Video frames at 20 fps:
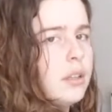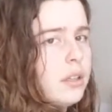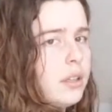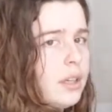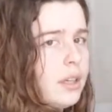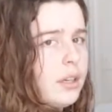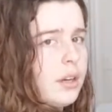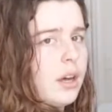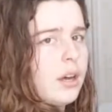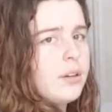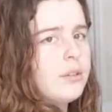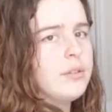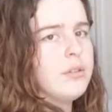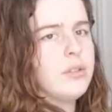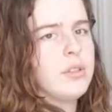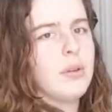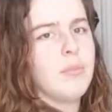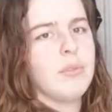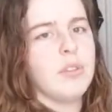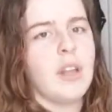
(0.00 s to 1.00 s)
you know,
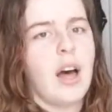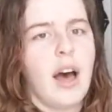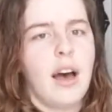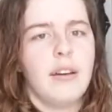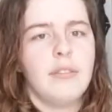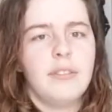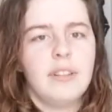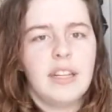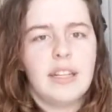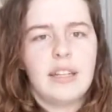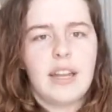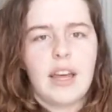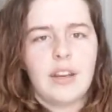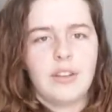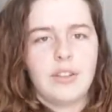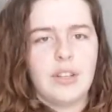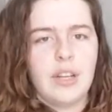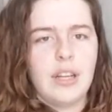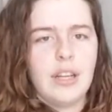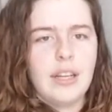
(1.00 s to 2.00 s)
some love and
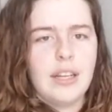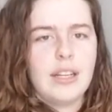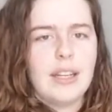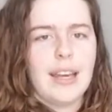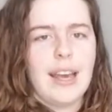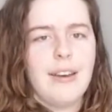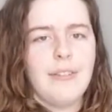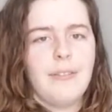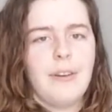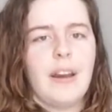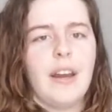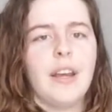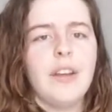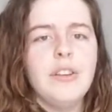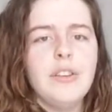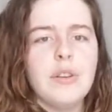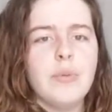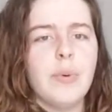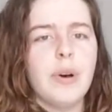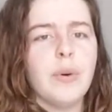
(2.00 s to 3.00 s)
attention and to get
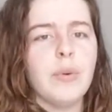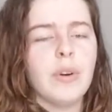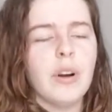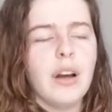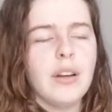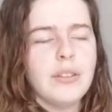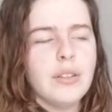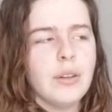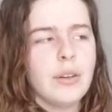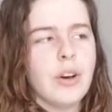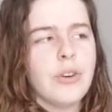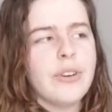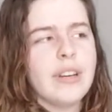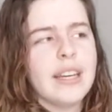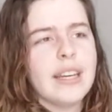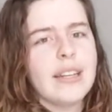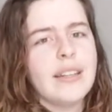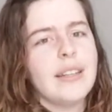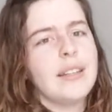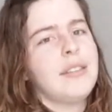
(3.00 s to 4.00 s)
finished. But we're also
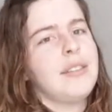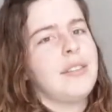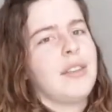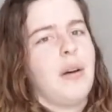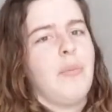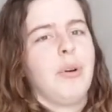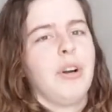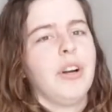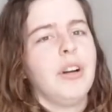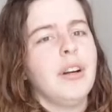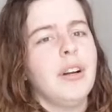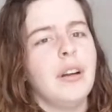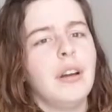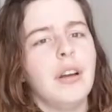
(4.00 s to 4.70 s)
going into summer,